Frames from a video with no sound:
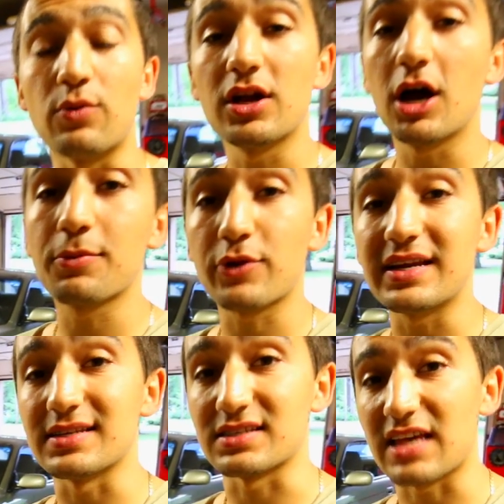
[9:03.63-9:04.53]
I want to
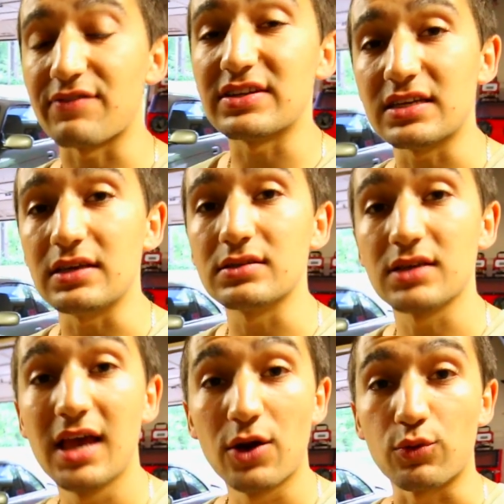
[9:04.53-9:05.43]
upgrade to
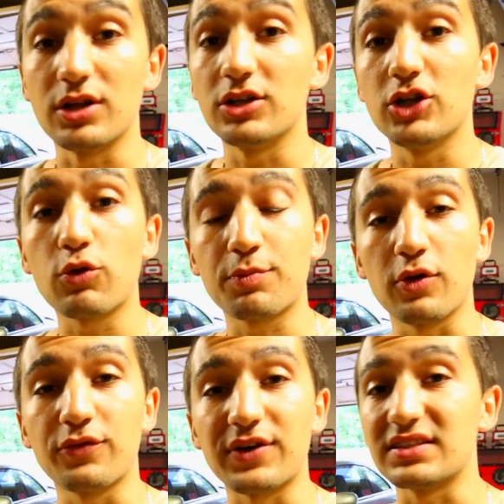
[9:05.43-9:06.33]
17s, run a lower
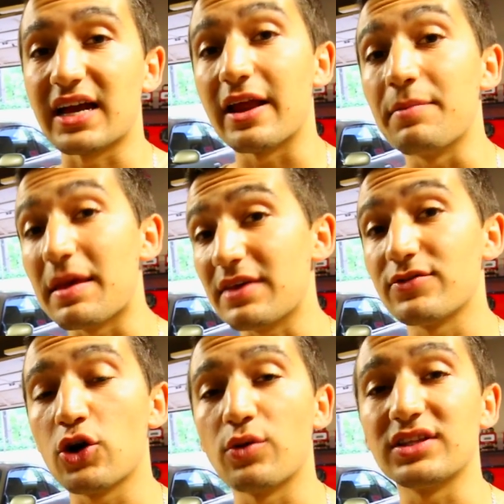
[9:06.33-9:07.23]
profile tire, and maybe
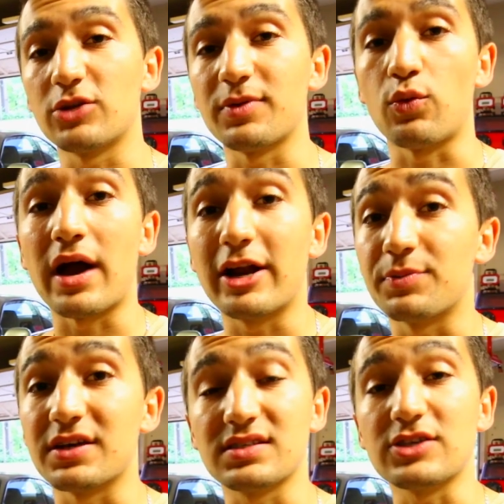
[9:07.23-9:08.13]
even go a little bit wider
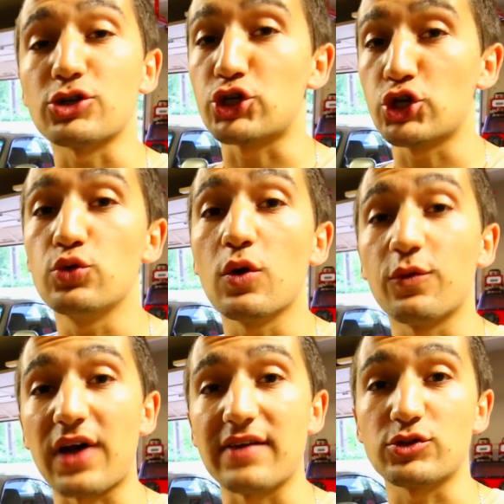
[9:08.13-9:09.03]
because these are
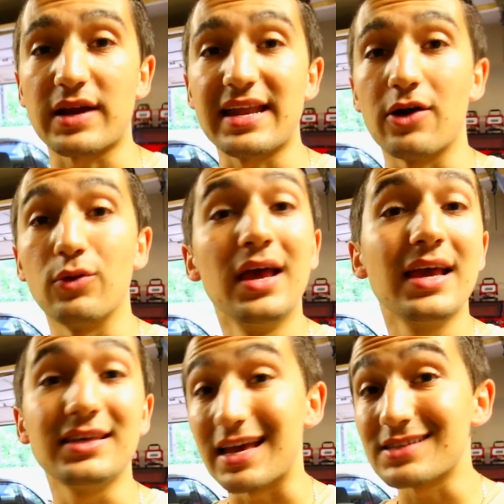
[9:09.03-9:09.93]
205s right now.
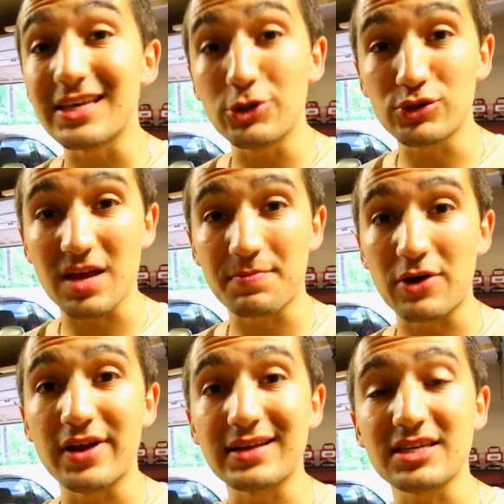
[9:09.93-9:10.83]
Yes, they do step
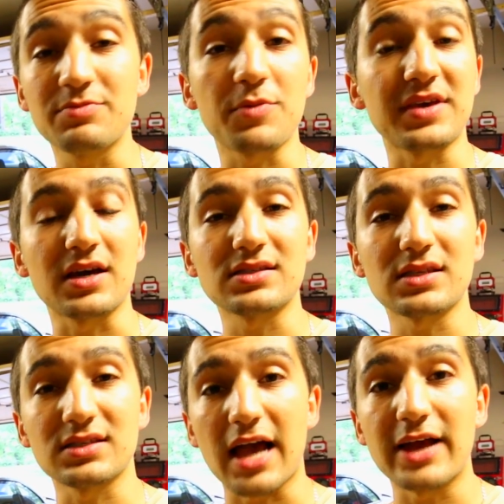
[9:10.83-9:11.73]
out nicely, but because
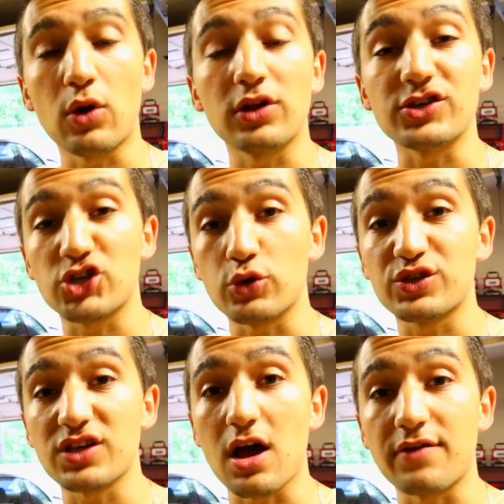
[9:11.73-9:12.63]
the sidewall is so
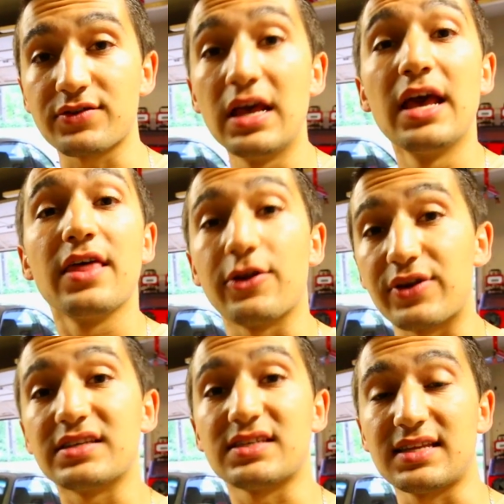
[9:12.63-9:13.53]
soft, there
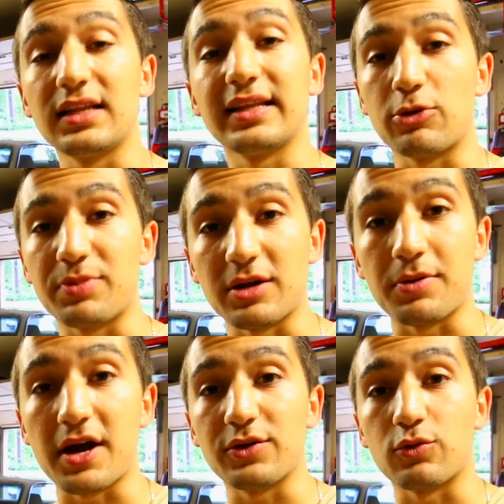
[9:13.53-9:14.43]
is still a little bit of
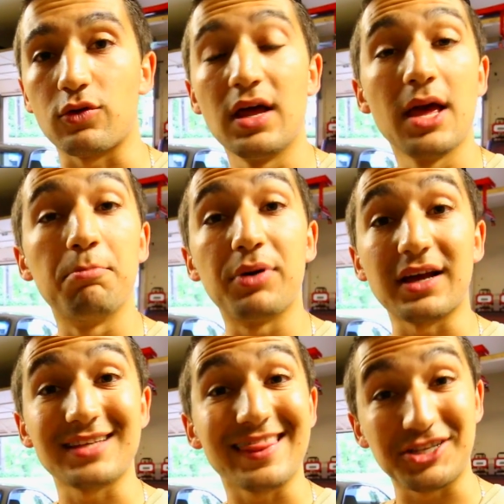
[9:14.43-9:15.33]
body roll.
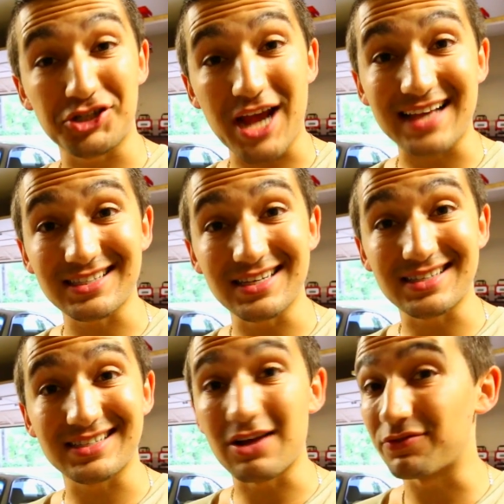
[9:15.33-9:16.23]
But the chassis
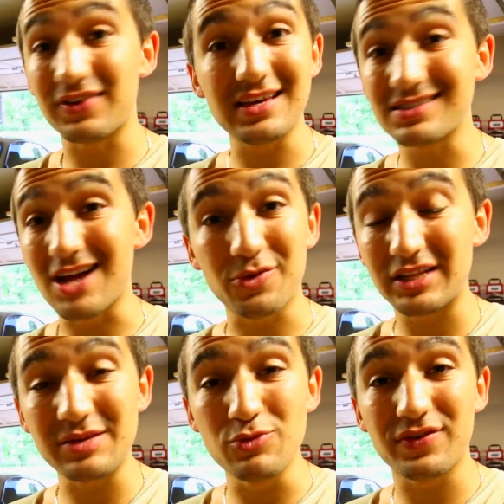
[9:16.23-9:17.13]
itself is not
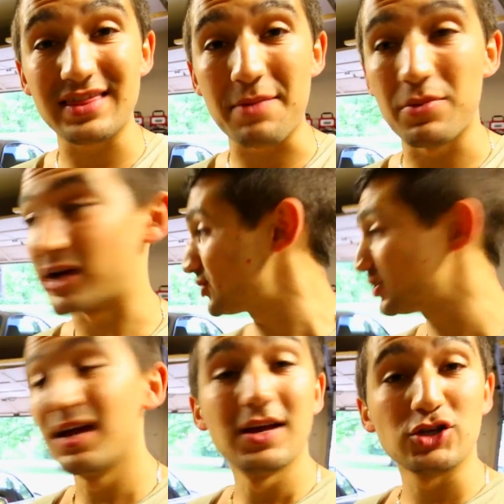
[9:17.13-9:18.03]
really moving that
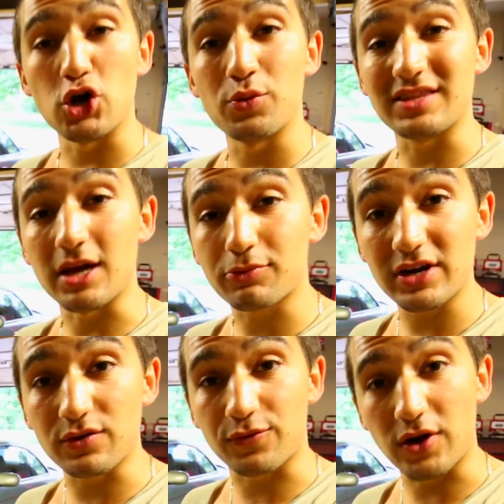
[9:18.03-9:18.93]
much. So with the
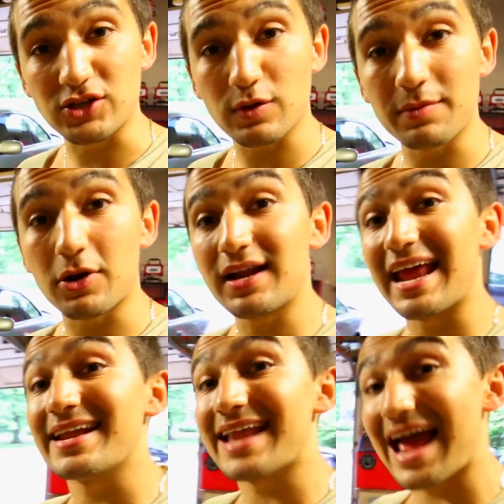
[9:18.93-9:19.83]
upgraded front sway bar
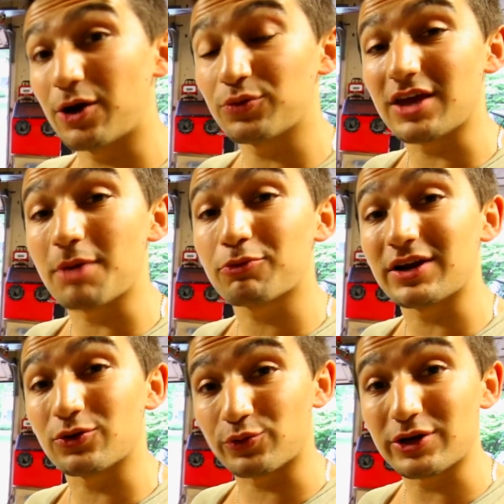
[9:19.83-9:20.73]
and now the
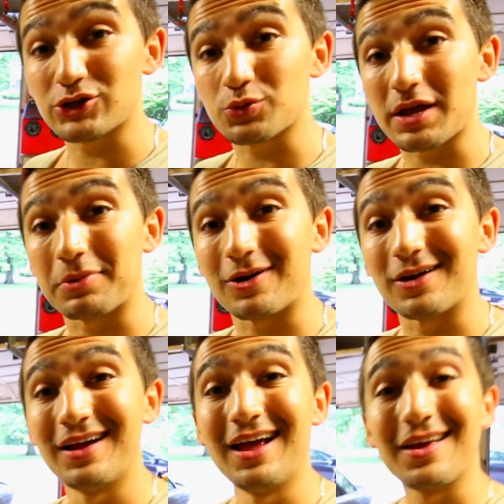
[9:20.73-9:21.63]
upgraded rear sway
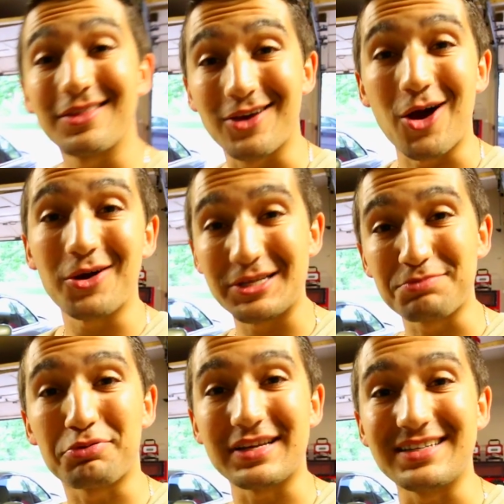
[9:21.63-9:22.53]
bar, the car is
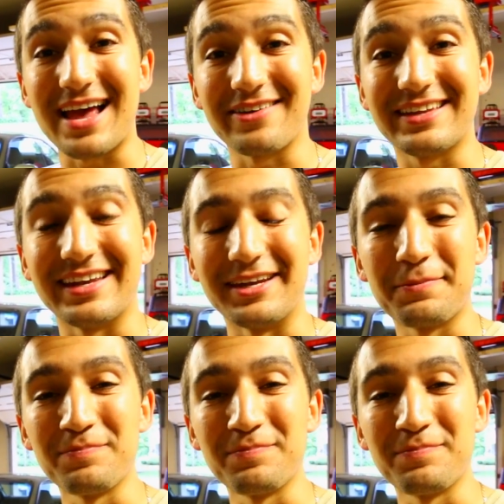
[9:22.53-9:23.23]
pretty dialed in.